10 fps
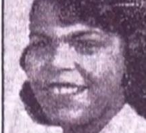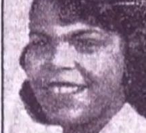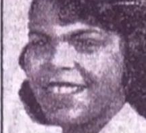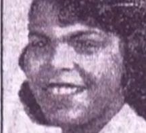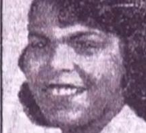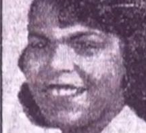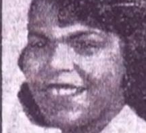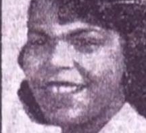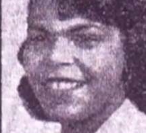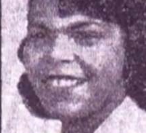in three
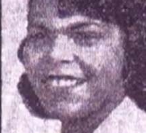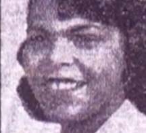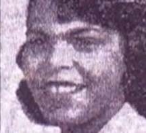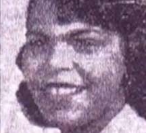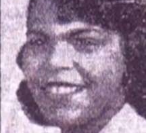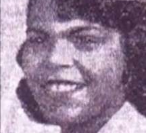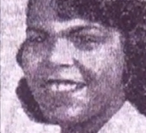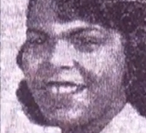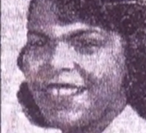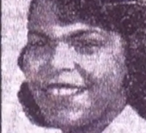years and leader
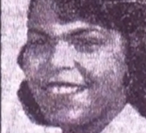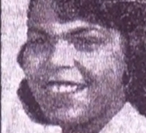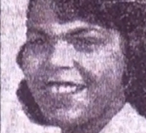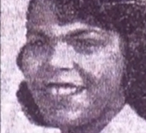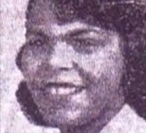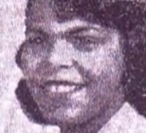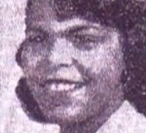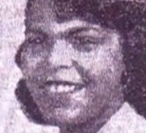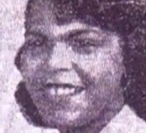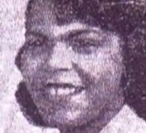of the student council,
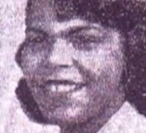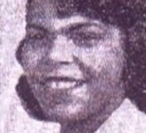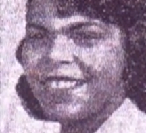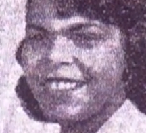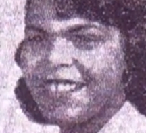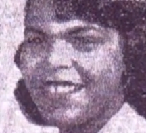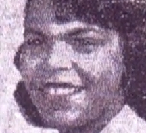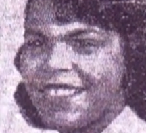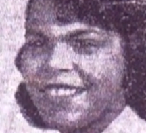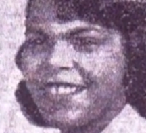Alva would
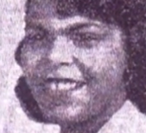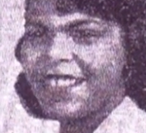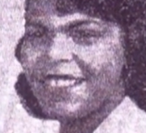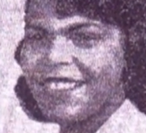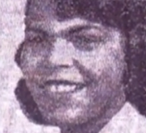attend Lone